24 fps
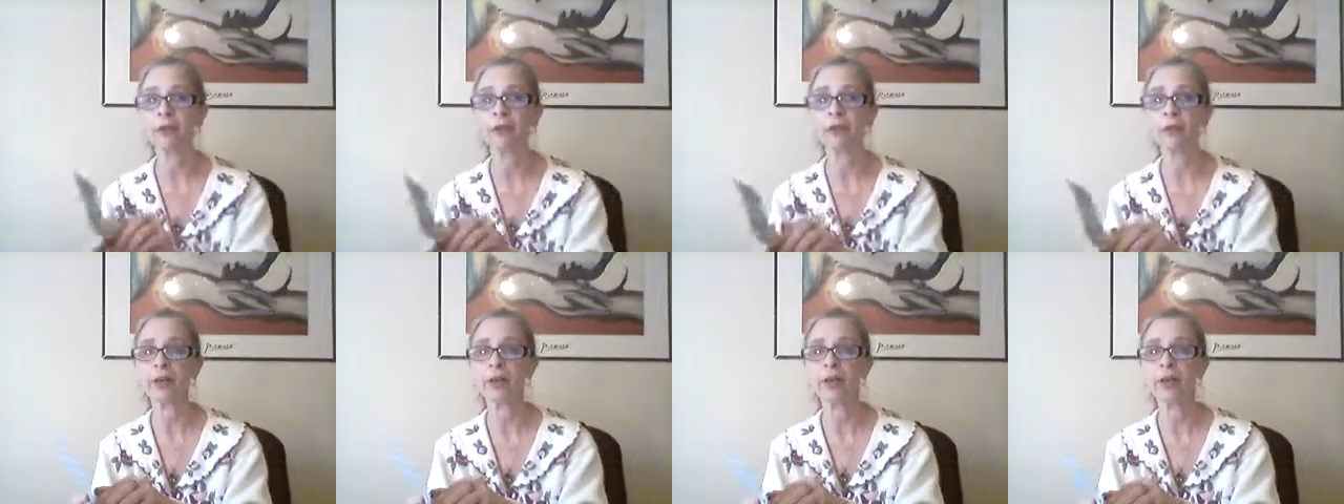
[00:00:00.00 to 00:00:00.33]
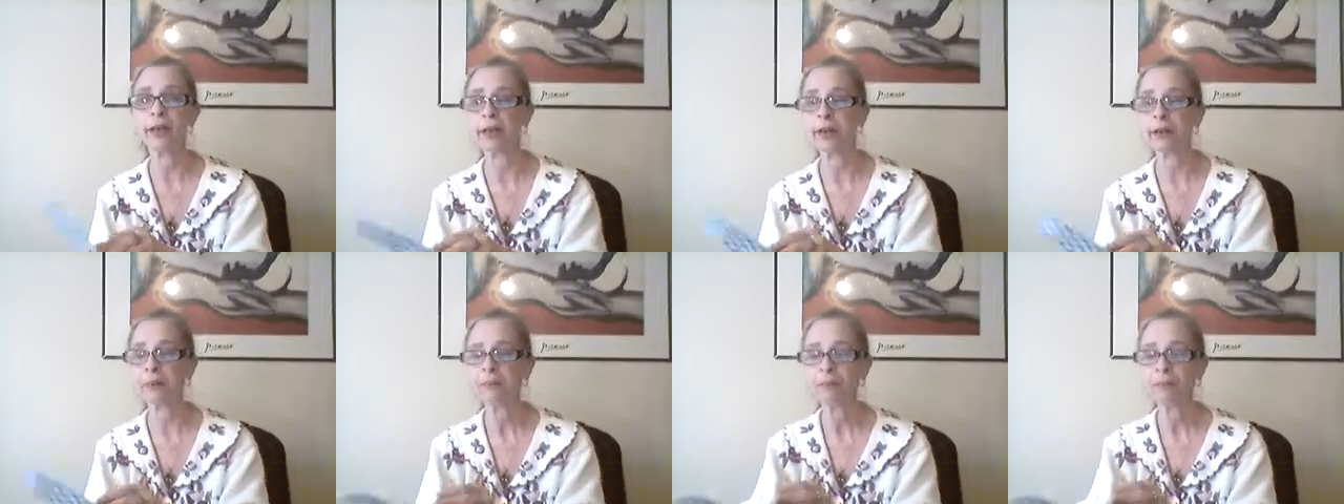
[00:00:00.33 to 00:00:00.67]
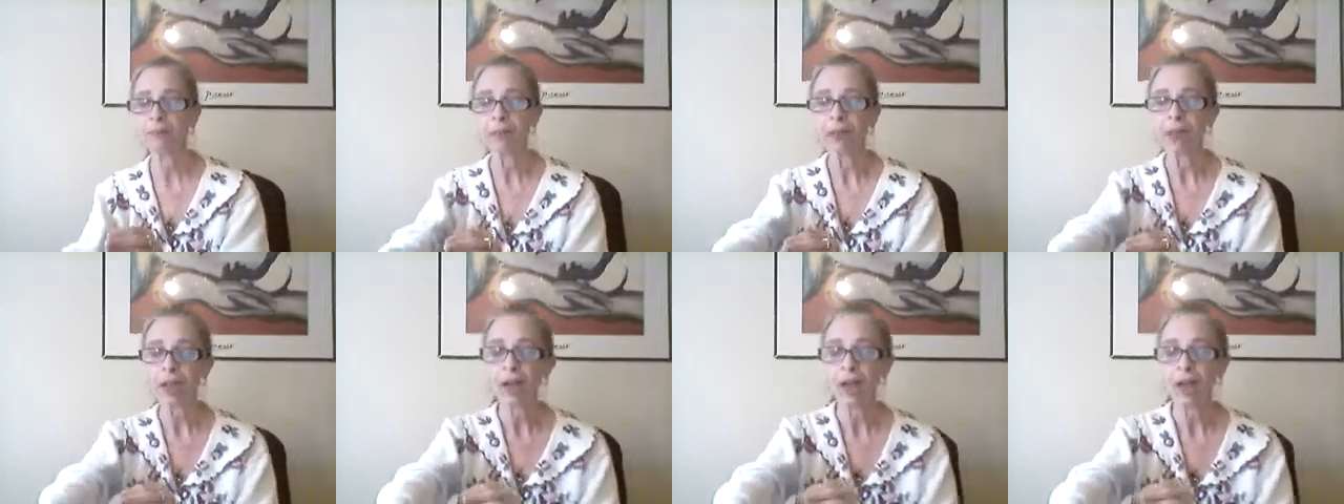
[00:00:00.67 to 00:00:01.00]
Okay,
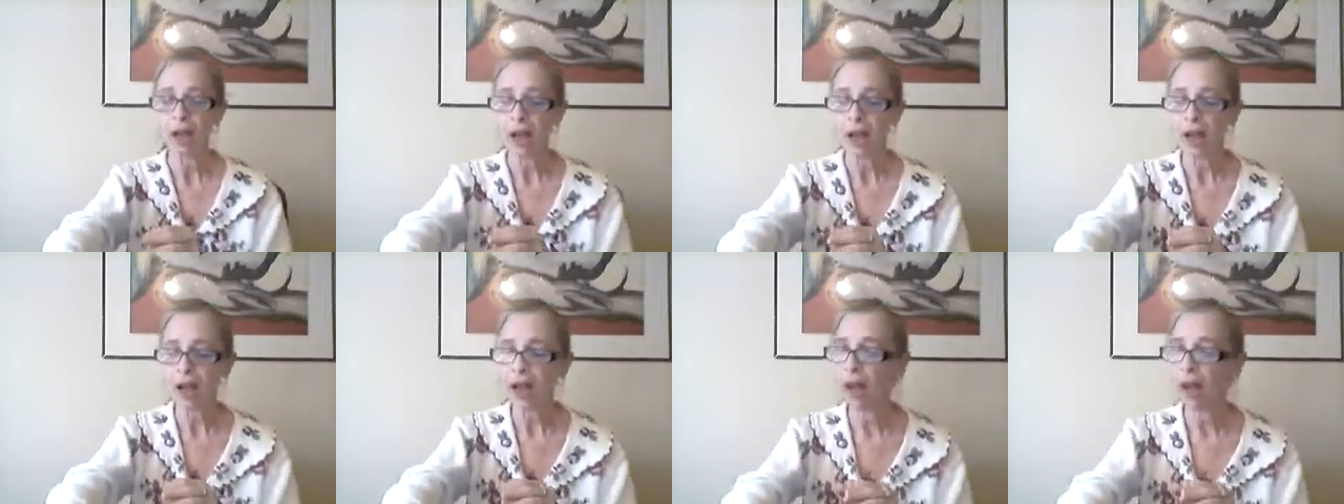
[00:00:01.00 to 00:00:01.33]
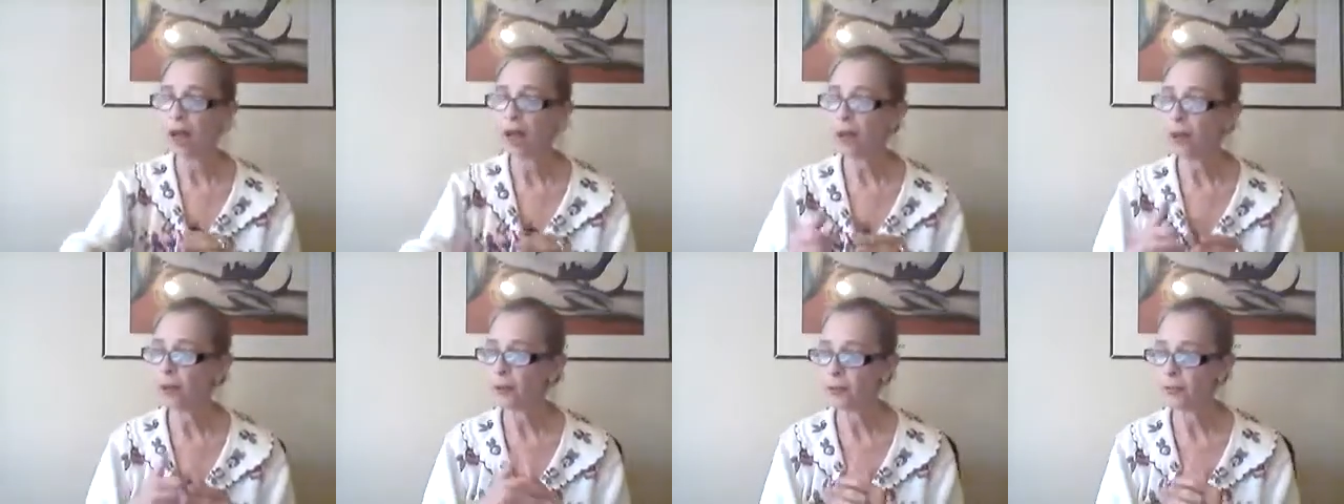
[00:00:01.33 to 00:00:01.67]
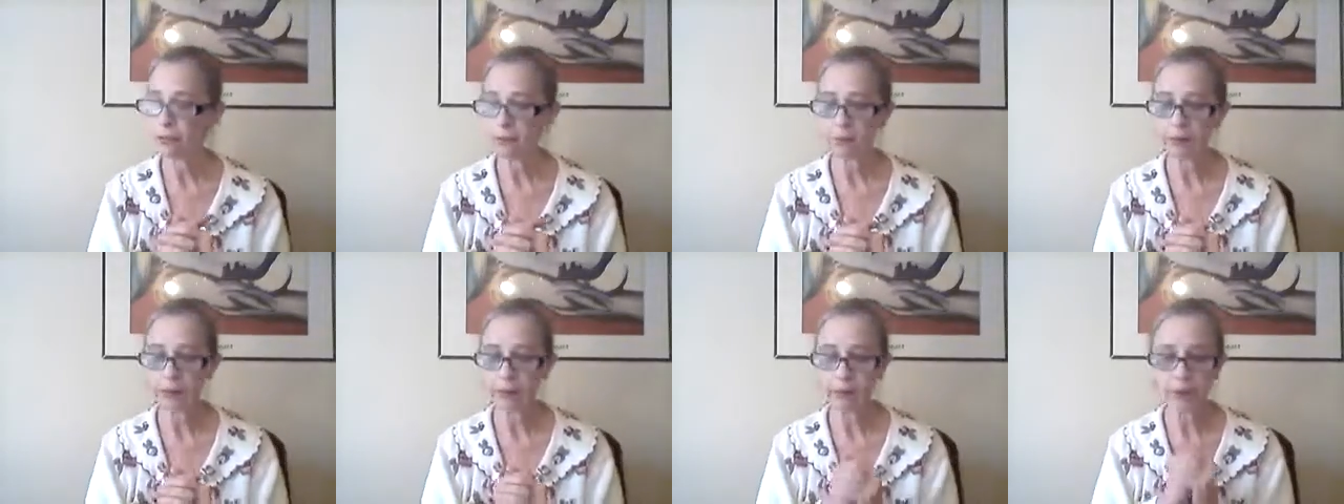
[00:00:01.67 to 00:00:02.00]

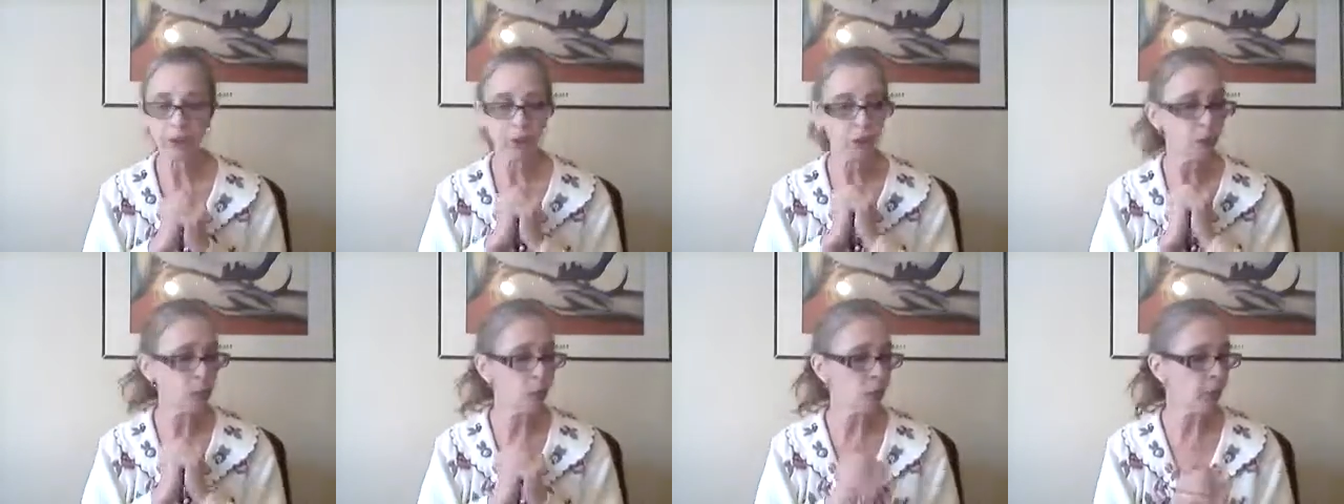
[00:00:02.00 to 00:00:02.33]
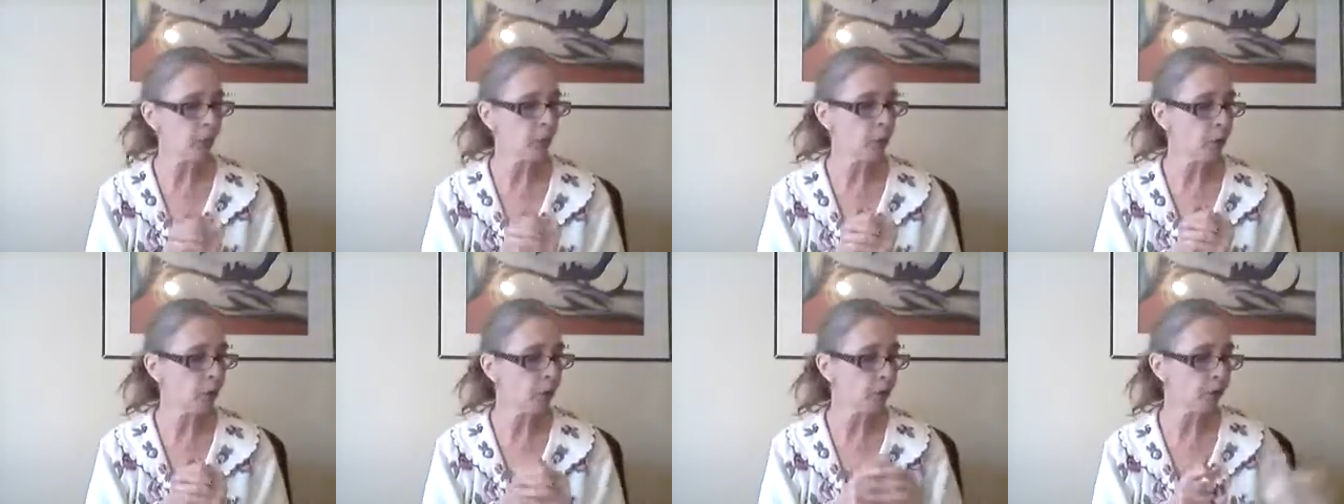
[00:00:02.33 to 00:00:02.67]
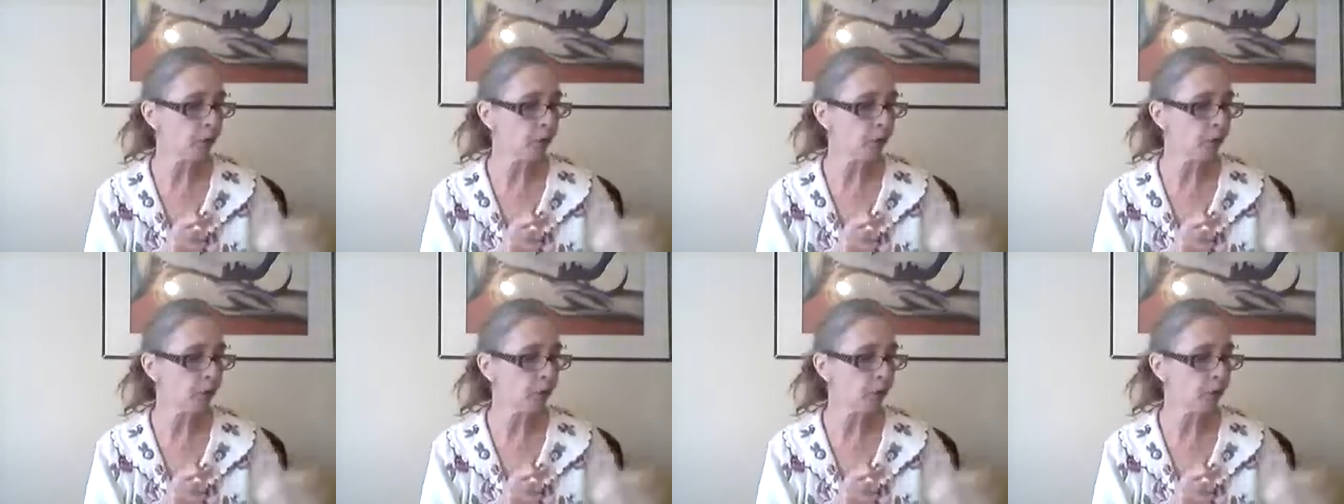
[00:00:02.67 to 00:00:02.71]
let me do one more